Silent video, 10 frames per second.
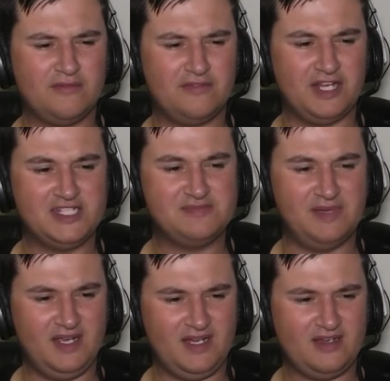
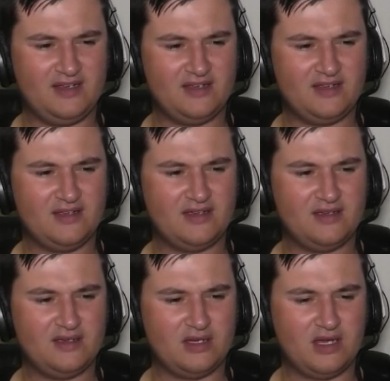Flashback.
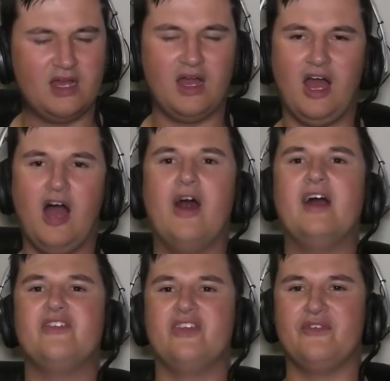Oh,
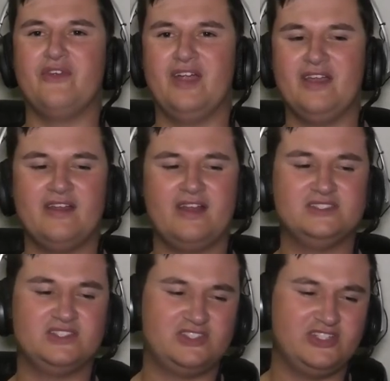I see, right. Okay,
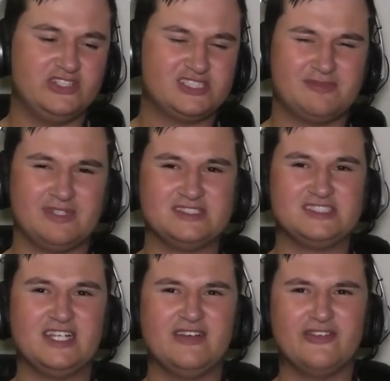so she used to be a
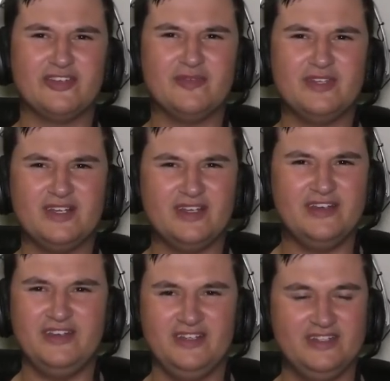singer or something? I don't know.